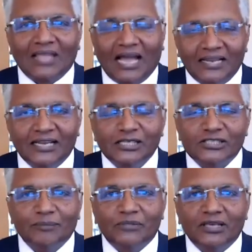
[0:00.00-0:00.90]
I learned
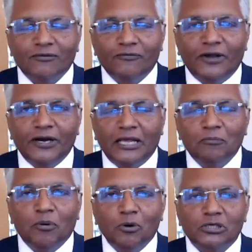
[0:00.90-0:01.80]
something very
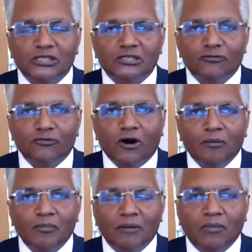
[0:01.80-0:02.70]
important
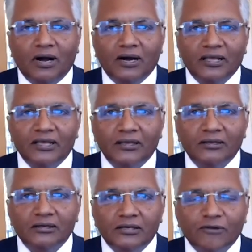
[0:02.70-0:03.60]
from my
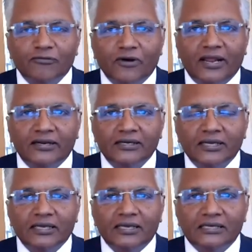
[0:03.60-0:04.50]
dear friend.
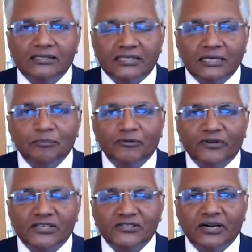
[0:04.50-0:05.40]
He's still a
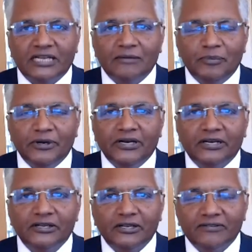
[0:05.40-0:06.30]
professor at Imperial
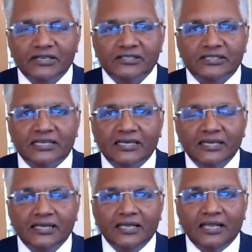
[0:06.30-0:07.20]

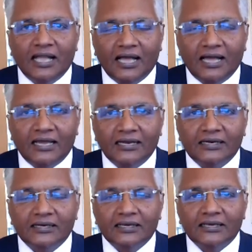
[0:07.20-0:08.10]
University,
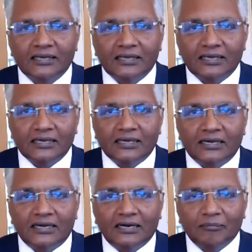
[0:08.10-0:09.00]
and
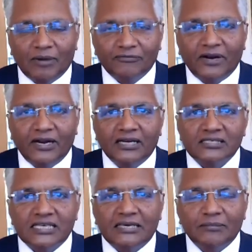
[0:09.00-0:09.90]
uh, my friend
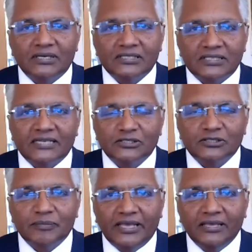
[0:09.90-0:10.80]
Azeem said
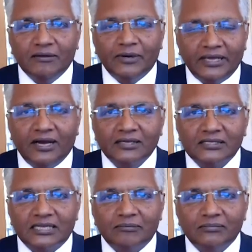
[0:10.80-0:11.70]
to me when I
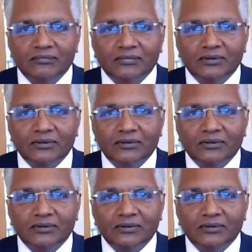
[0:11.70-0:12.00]
asked him,